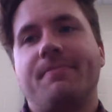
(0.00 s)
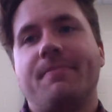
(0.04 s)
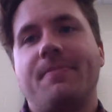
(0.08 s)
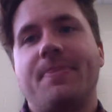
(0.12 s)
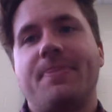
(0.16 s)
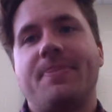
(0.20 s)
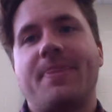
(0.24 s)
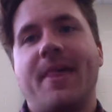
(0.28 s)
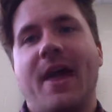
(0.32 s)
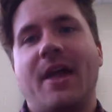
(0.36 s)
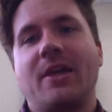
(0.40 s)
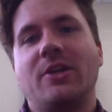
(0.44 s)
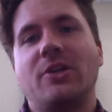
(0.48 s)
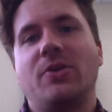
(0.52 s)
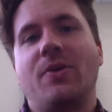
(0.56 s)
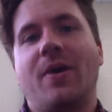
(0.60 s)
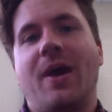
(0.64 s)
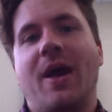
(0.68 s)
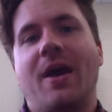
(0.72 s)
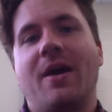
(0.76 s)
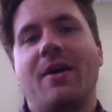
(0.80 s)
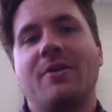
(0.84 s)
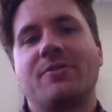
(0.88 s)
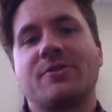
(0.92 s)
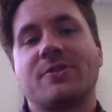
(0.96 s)
that you
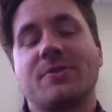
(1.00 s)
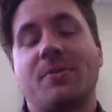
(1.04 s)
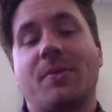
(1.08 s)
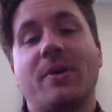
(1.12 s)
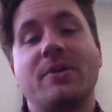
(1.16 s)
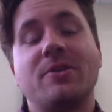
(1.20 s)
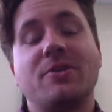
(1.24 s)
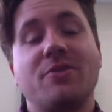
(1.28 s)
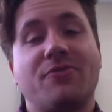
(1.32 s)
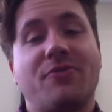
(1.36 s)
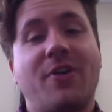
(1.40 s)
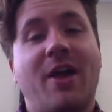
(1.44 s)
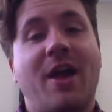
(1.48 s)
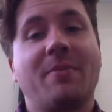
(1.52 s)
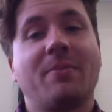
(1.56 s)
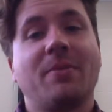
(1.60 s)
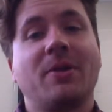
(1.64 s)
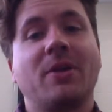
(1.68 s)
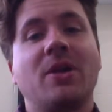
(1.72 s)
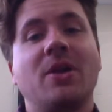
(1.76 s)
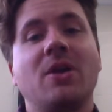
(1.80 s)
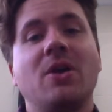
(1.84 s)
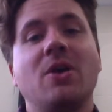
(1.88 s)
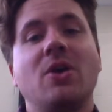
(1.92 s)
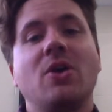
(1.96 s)
have someone in your
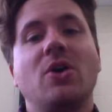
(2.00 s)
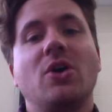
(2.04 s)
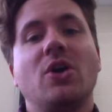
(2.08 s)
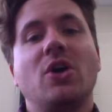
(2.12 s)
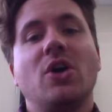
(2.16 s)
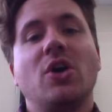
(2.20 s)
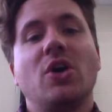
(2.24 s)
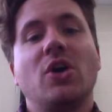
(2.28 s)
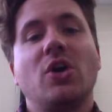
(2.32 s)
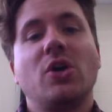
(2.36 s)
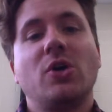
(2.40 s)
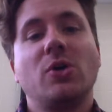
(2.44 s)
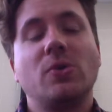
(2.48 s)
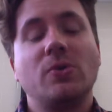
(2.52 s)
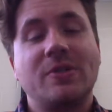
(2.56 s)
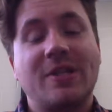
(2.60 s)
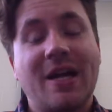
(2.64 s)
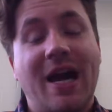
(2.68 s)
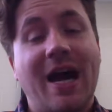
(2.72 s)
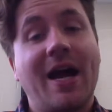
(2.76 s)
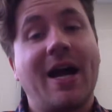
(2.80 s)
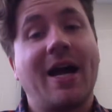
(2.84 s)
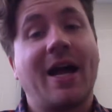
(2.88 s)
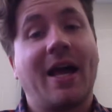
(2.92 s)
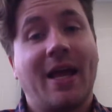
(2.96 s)
family who
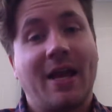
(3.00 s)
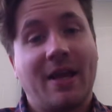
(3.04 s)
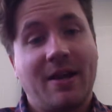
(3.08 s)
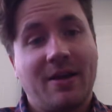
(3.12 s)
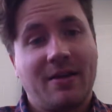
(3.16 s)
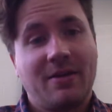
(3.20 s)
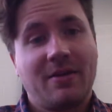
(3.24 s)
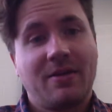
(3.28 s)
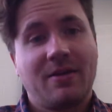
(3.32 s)
died